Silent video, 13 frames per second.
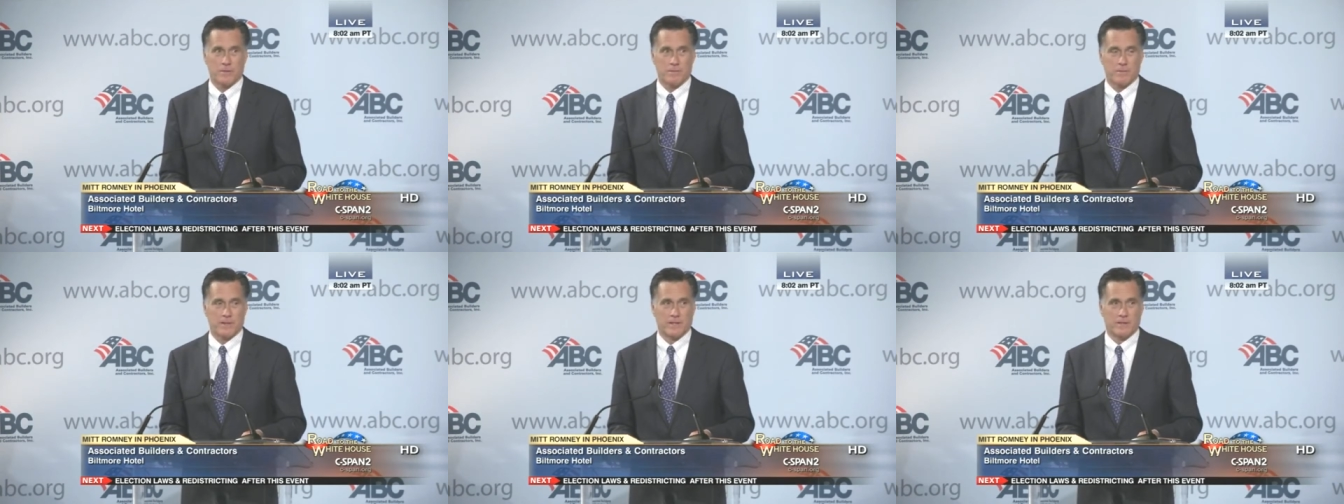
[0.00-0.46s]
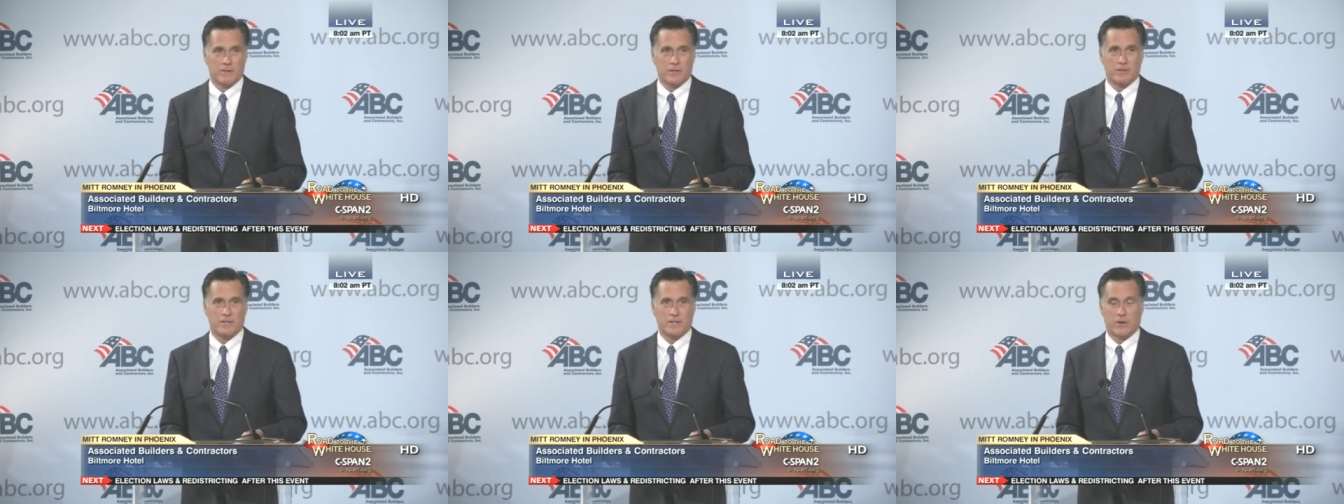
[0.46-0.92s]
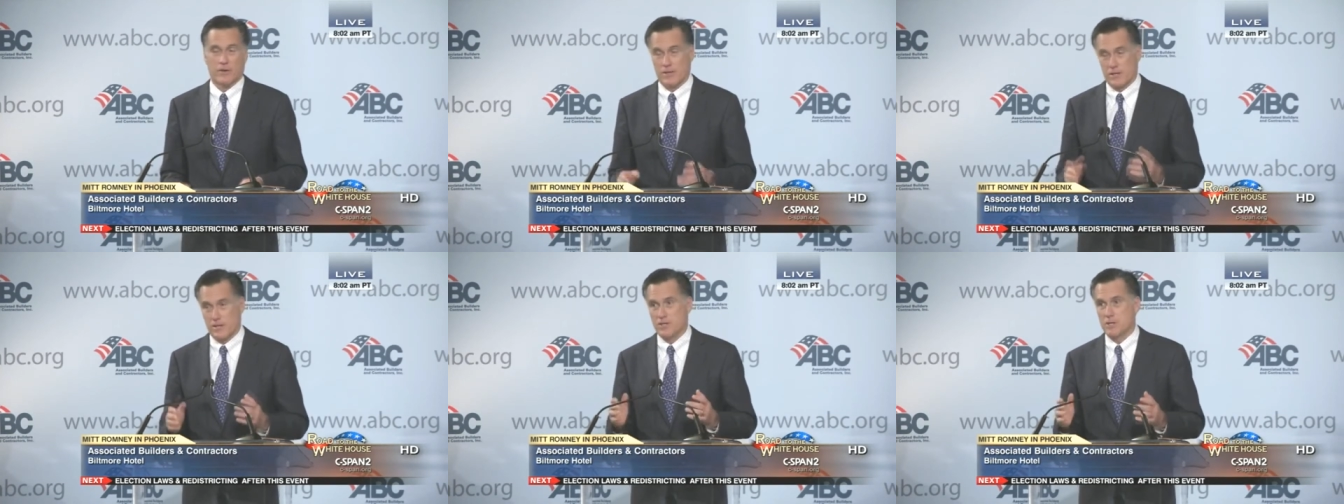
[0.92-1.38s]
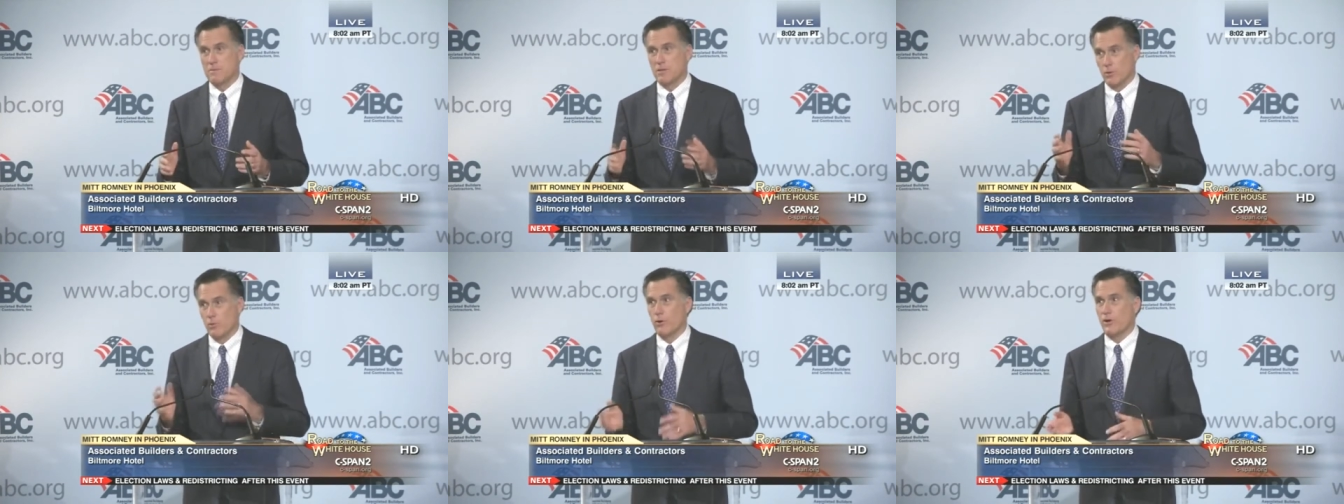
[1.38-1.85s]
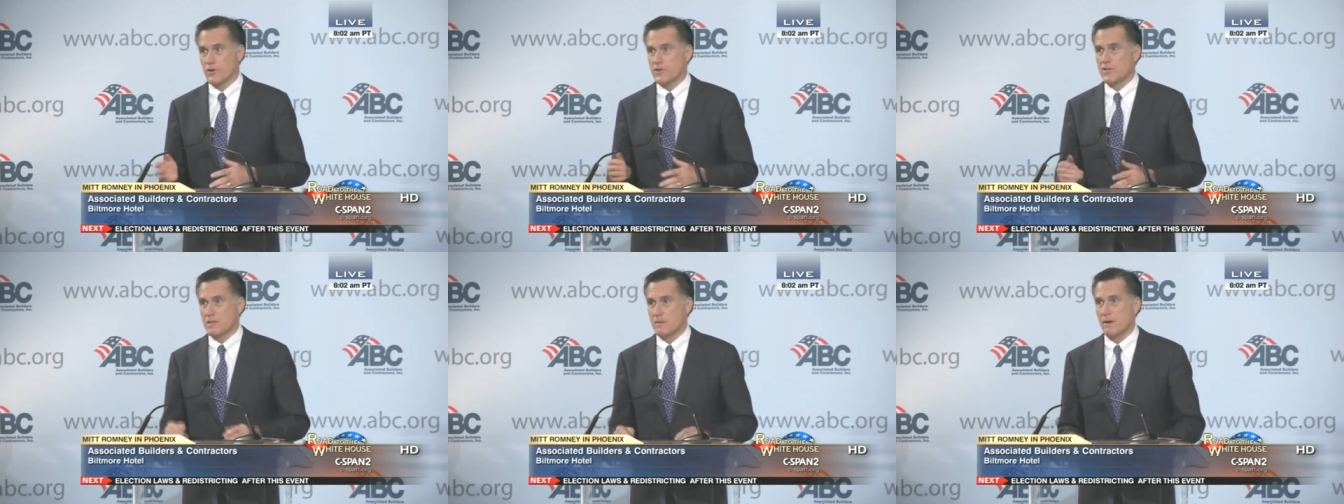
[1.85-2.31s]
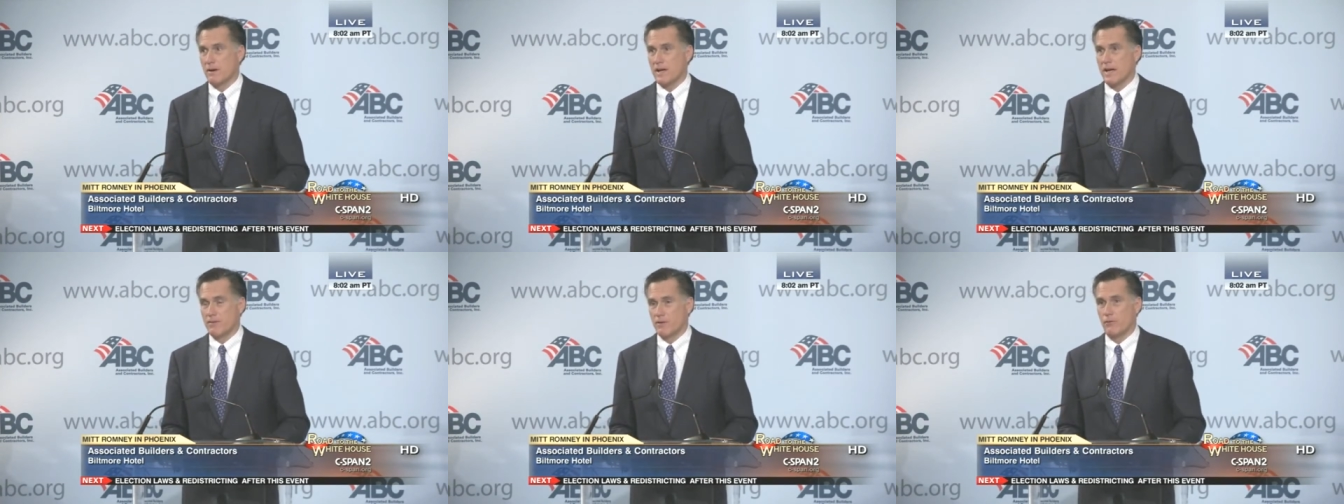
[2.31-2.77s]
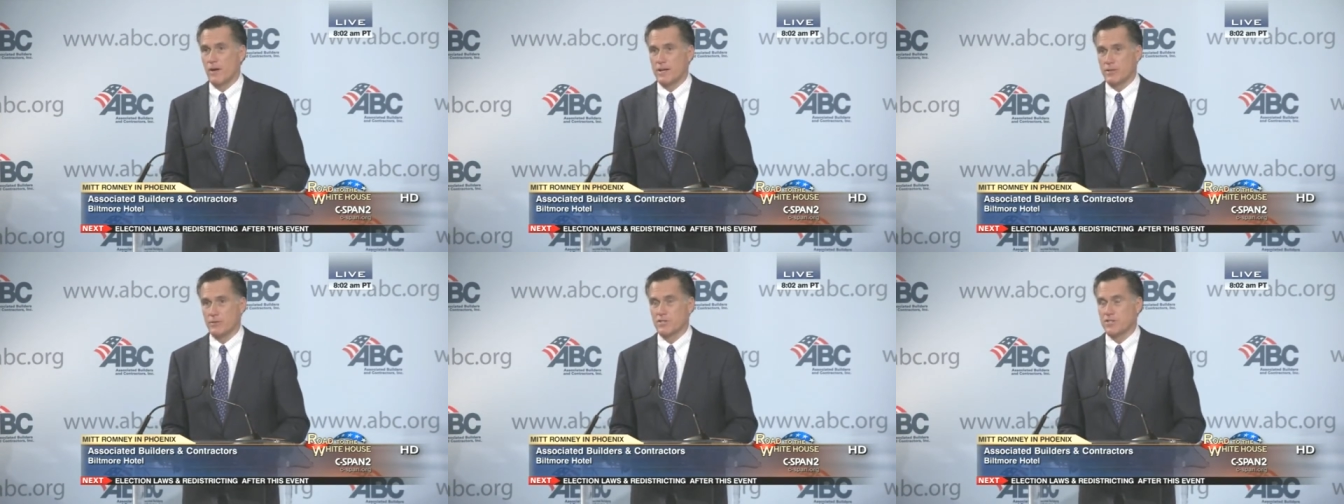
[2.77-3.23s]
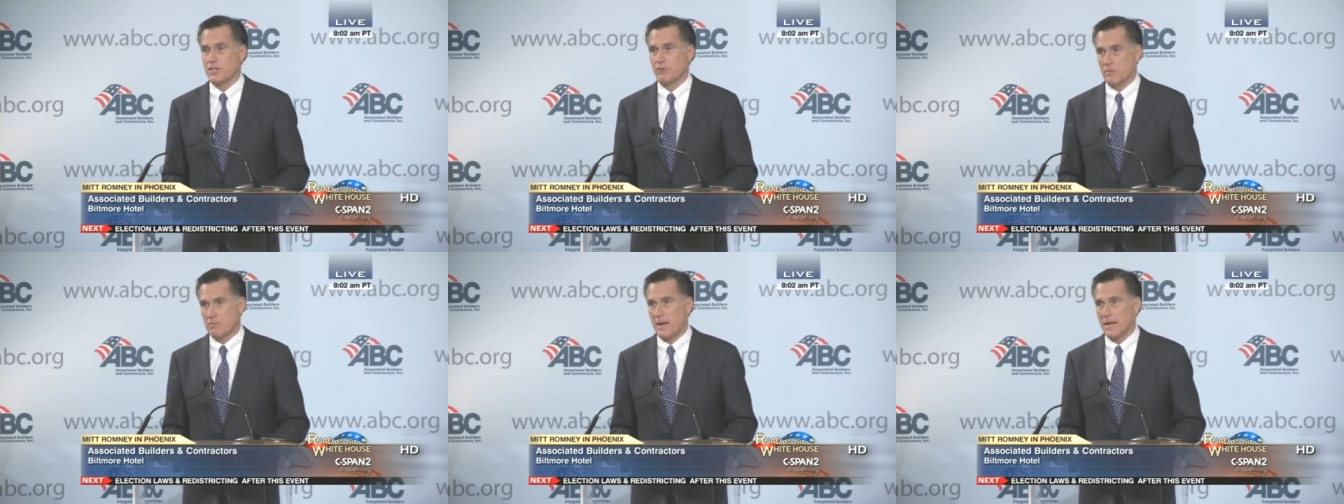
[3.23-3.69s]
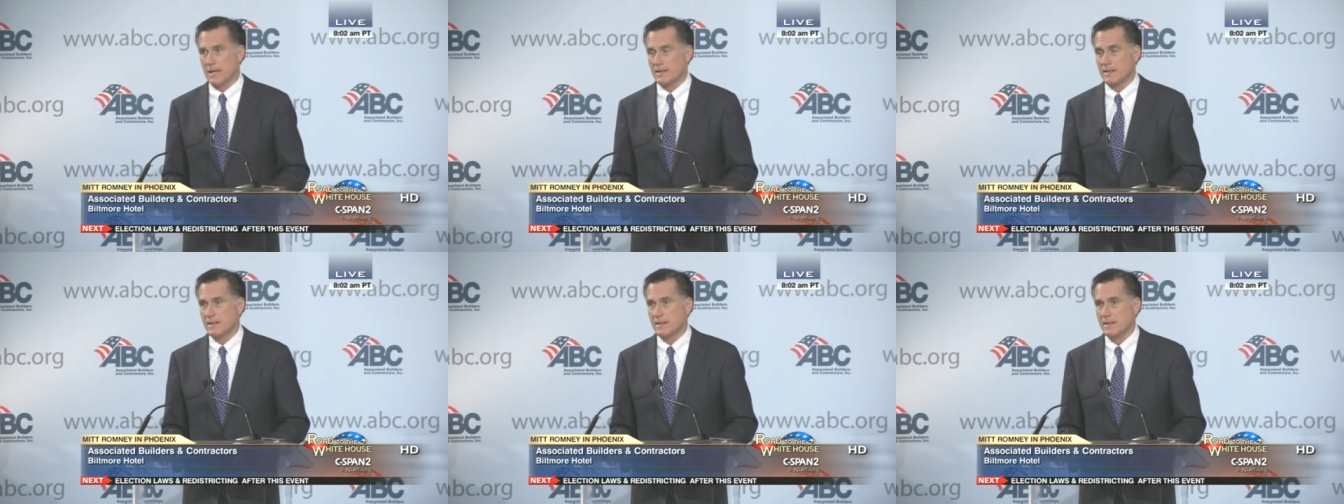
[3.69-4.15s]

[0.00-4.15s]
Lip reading: that workers in America have the right to a secret ballot,